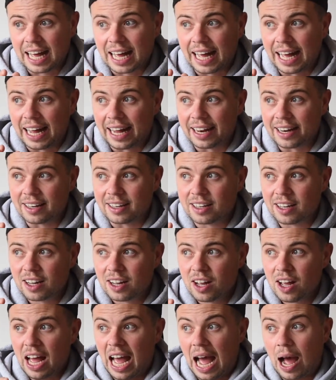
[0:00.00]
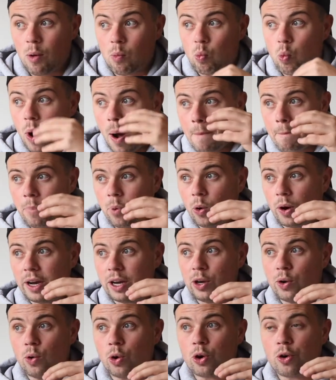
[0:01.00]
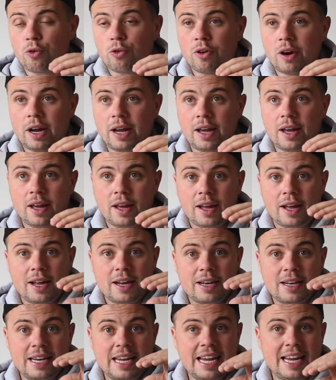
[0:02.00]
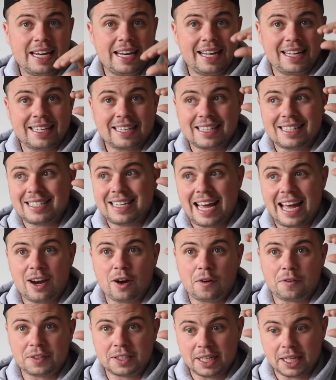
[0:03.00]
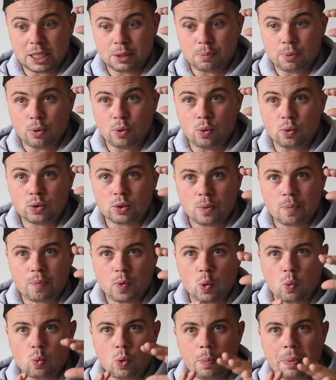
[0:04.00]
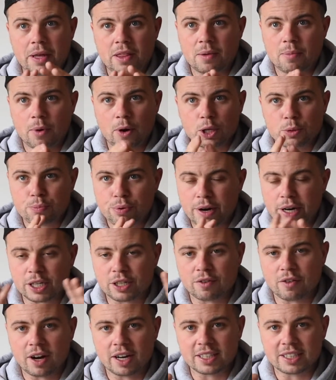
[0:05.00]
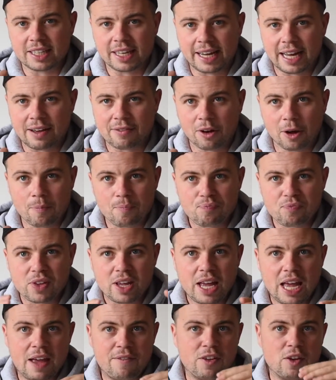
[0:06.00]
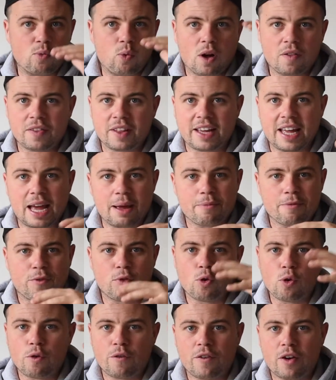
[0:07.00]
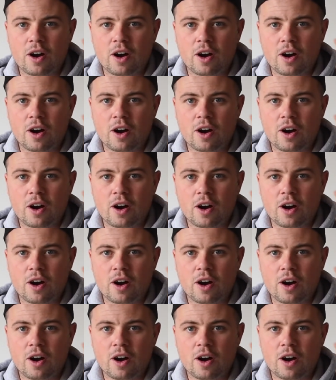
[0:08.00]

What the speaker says: and at one point in your career needing 10 off 6 balls would be the most pressurised thing ever. If you've won the game 4 or